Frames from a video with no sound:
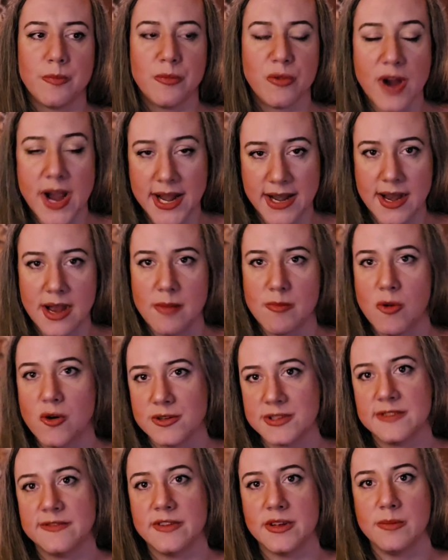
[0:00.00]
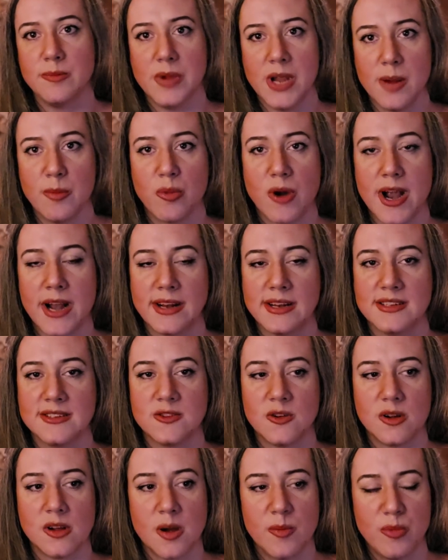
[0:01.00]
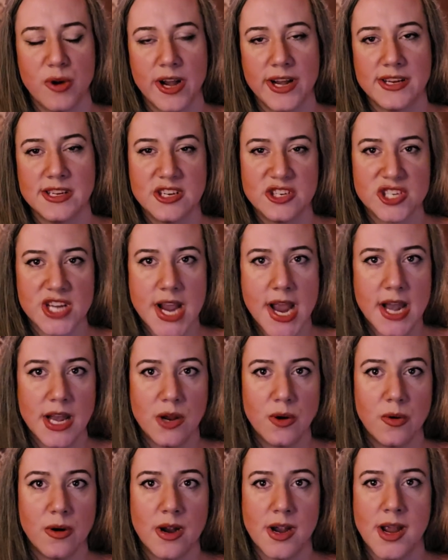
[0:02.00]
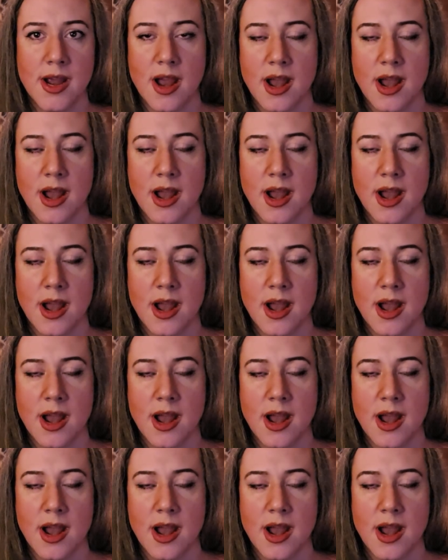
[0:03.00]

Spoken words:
pregnant, most of it being pregnant. So I got pregnant in January,